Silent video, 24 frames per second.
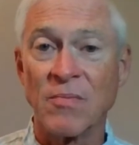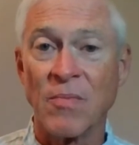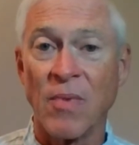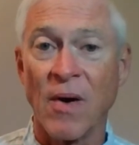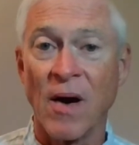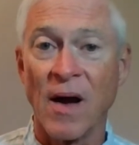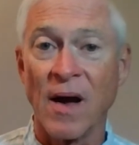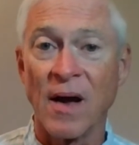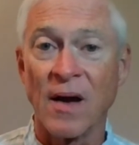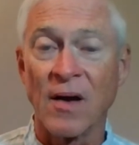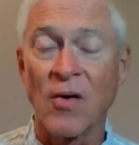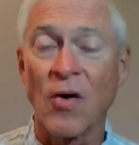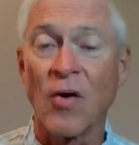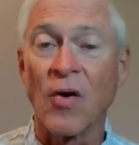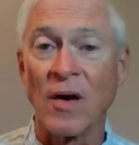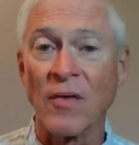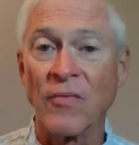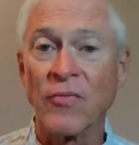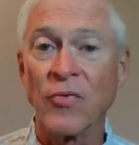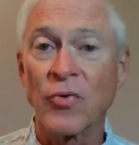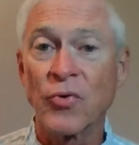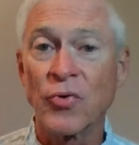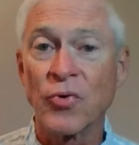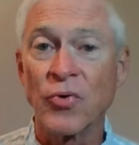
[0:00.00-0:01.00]
by
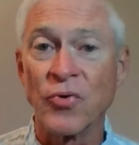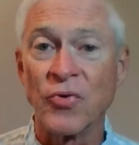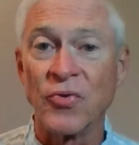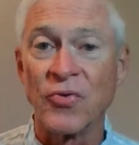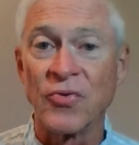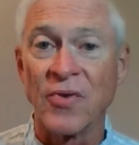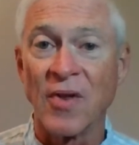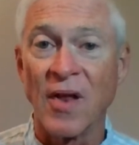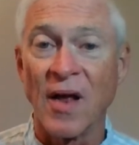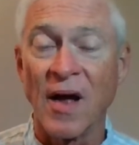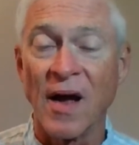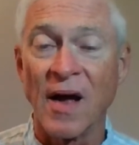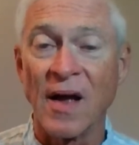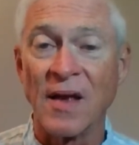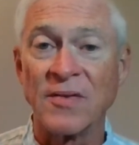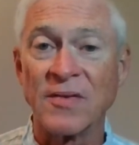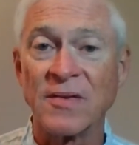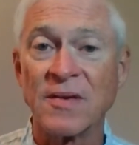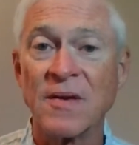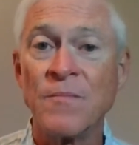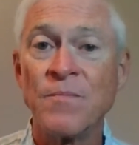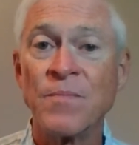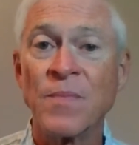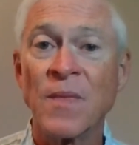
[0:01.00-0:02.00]
Carnival Cruise
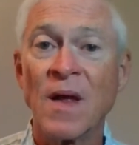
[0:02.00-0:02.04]
Lines